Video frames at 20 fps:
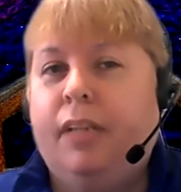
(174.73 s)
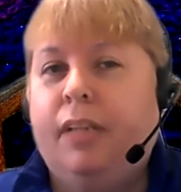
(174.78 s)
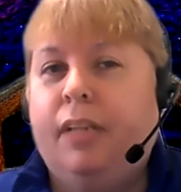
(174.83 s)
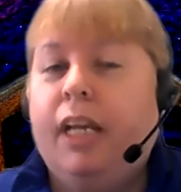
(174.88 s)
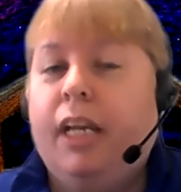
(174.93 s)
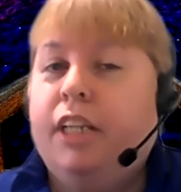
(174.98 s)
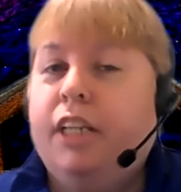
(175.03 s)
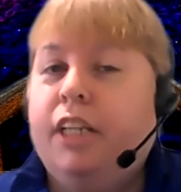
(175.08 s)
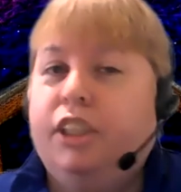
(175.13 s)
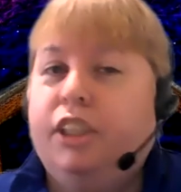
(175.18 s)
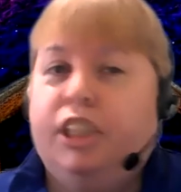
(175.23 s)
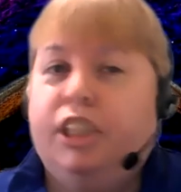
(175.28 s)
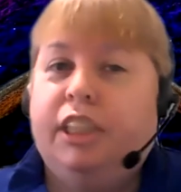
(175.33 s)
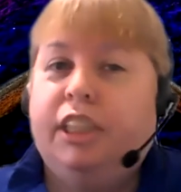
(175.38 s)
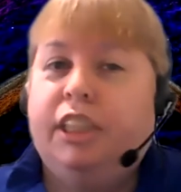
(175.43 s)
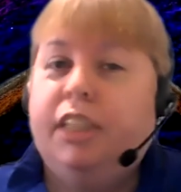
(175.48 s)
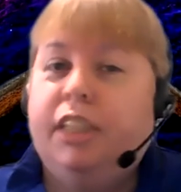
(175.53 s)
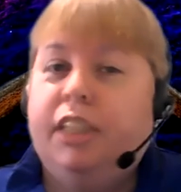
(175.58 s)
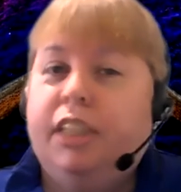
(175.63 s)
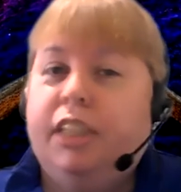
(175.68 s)
She
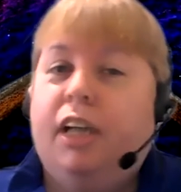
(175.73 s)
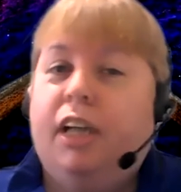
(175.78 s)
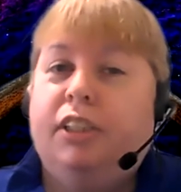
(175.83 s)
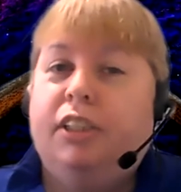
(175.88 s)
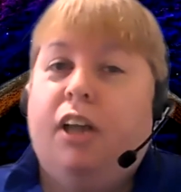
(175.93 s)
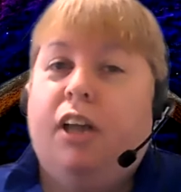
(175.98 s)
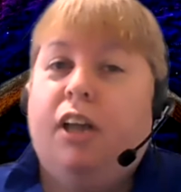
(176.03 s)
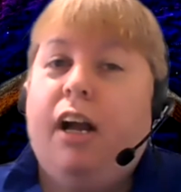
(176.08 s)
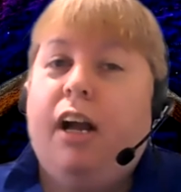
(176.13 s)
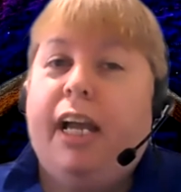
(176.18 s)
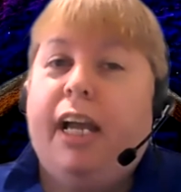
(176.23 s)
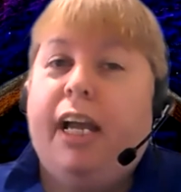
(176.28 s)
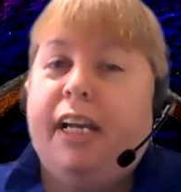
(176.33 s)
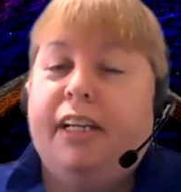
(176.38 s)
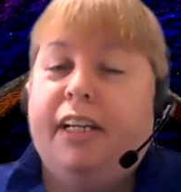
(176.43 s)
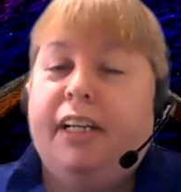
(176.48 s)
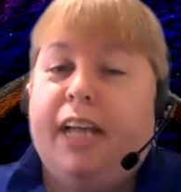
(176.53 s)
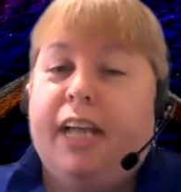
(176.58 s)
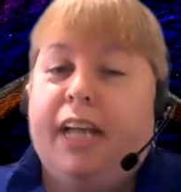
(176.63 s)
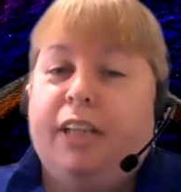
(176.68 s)
did not die a
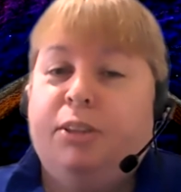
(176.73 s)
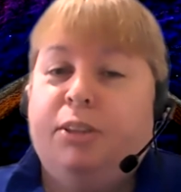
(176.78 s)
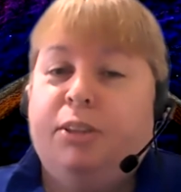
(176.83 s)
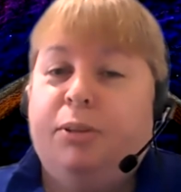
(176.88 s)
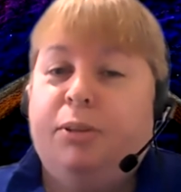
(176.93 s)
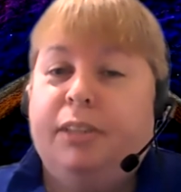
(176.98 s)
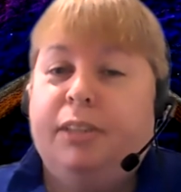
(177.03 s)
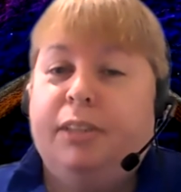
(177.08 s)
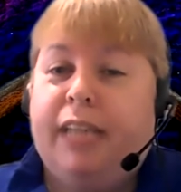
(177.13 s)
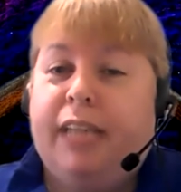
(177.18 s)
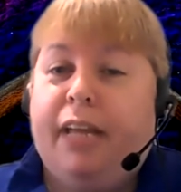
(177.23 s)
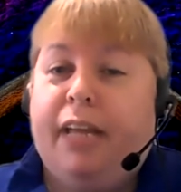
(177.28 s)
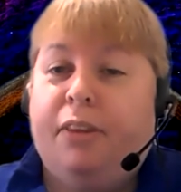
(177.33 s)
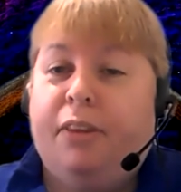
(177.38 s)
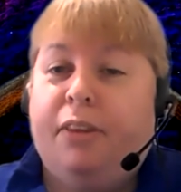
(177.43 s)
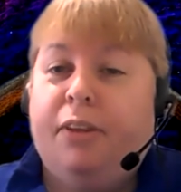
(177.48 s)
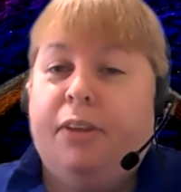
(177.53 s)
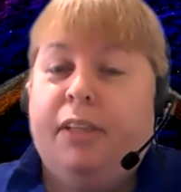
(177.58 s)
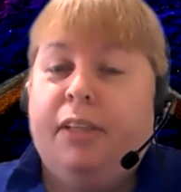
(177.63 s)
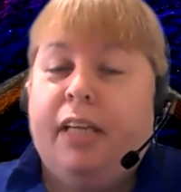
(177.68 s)
natural
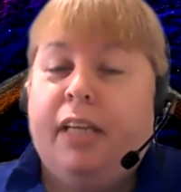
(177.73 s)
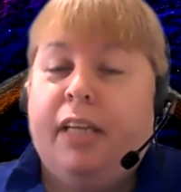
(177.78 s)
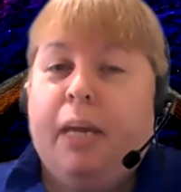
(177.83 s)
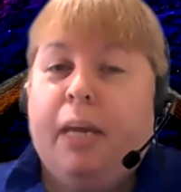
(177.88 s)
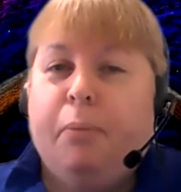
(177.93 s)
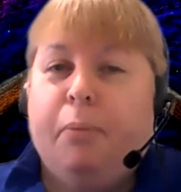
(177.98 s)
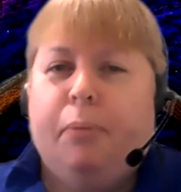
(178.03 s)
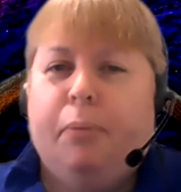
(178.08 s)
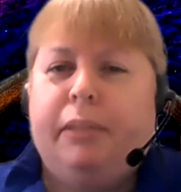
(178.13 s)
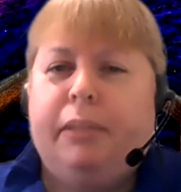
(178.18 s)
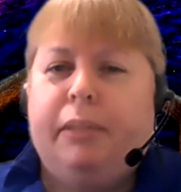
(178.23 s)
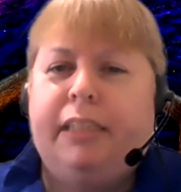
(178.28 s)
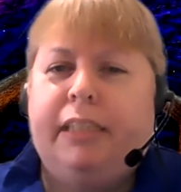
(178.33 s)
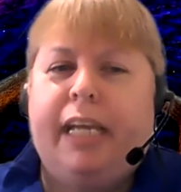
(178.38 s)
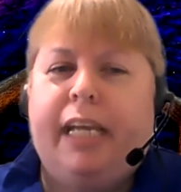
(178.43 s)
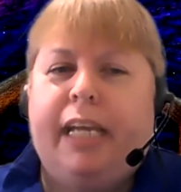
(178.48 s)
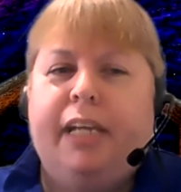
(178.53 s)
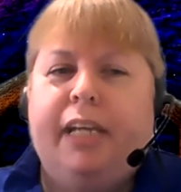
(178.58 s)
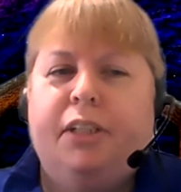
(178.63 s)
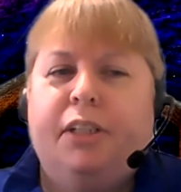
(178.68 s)
death, but was
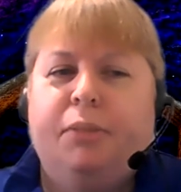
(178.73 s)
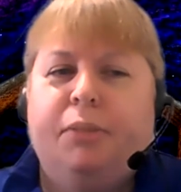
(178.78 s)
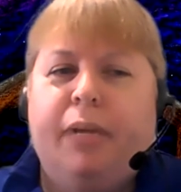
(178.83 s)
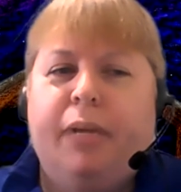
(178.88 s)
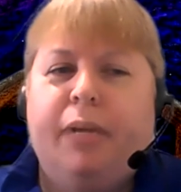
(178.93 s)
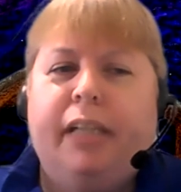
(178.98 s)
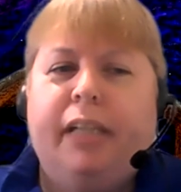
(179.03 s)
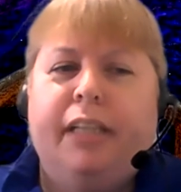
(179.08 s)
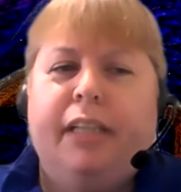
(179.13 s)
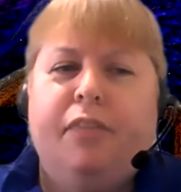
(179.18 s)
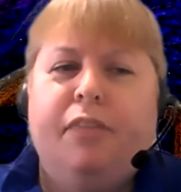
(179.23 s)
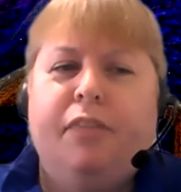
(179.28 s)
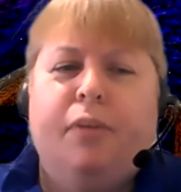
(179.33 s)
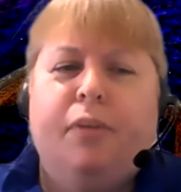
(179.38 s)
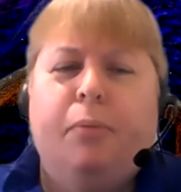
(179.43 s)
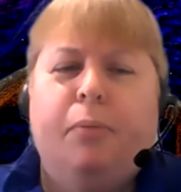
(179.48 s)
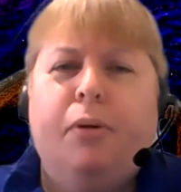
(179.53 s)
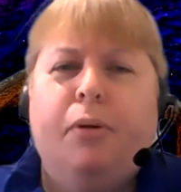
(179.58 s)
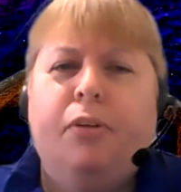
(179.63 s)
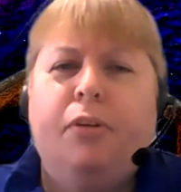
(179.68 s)
taken directly from
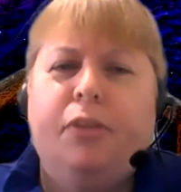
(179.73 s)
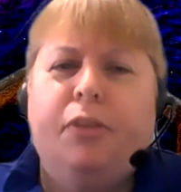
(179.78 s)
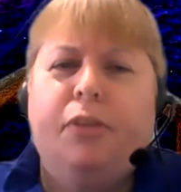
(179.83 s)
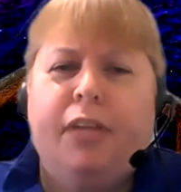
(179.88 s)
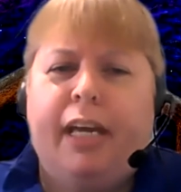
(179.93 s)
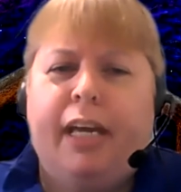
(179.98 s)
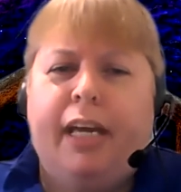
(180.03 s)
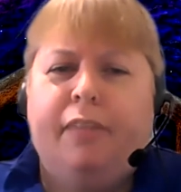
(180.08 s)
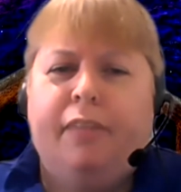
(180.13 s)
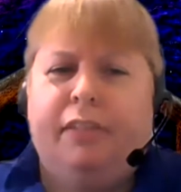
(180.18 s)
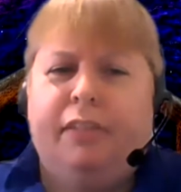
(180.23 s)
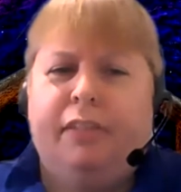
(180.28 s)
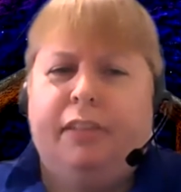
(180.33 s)
earth to heaven.